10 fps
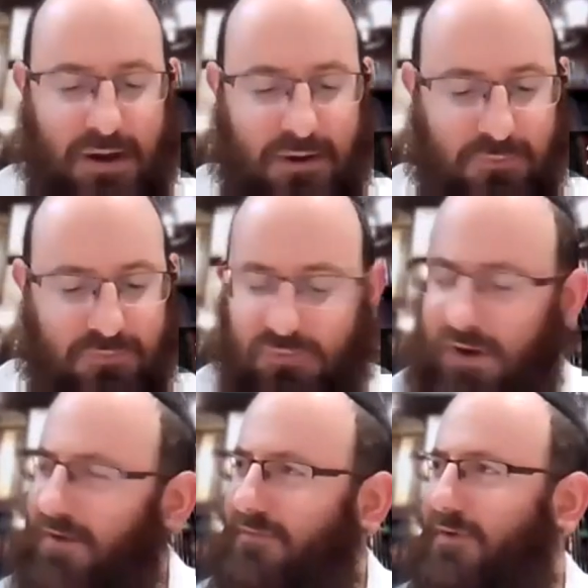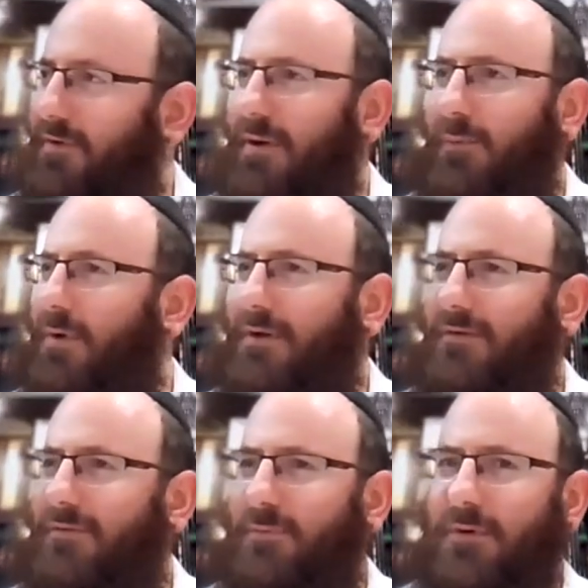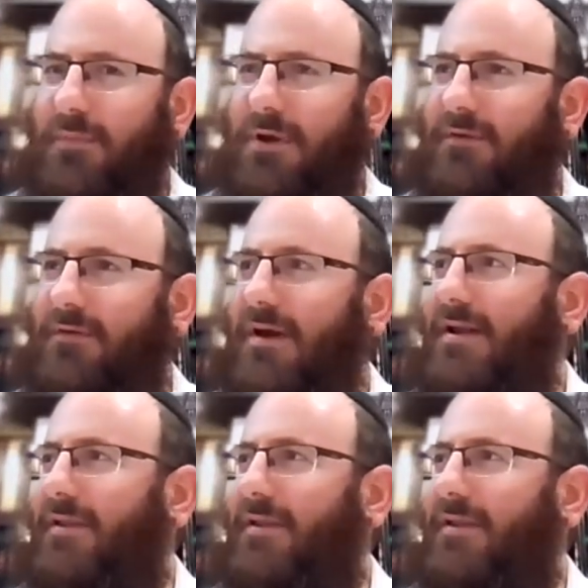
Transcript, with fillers: I was trying to figure out what this word means.